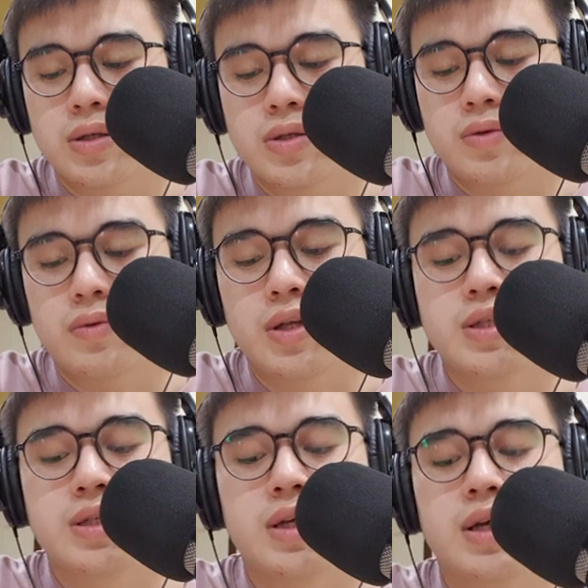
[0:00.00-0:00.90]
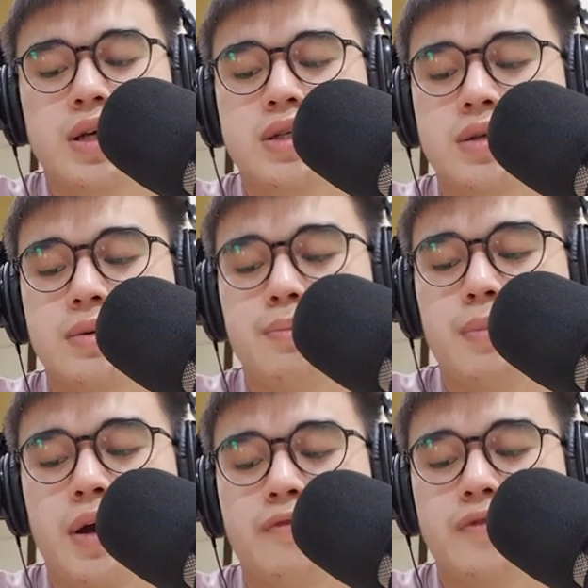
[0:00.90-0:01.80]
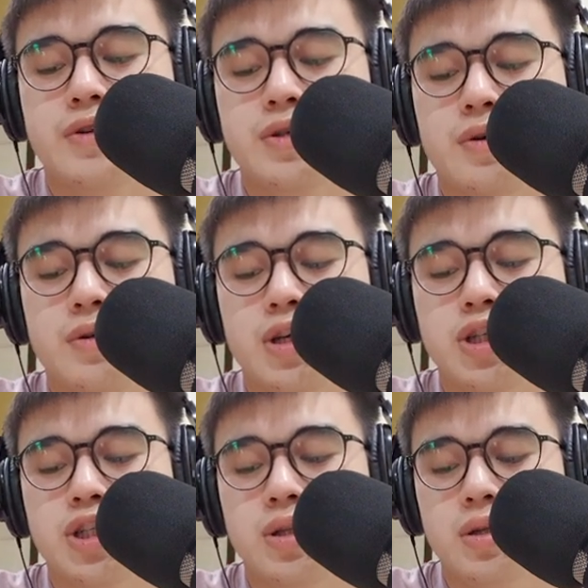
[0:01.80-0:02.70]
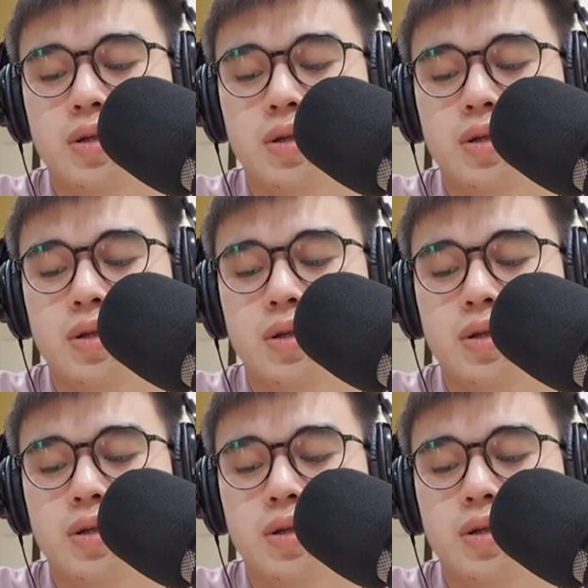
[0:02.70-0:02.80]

So this is my first condition,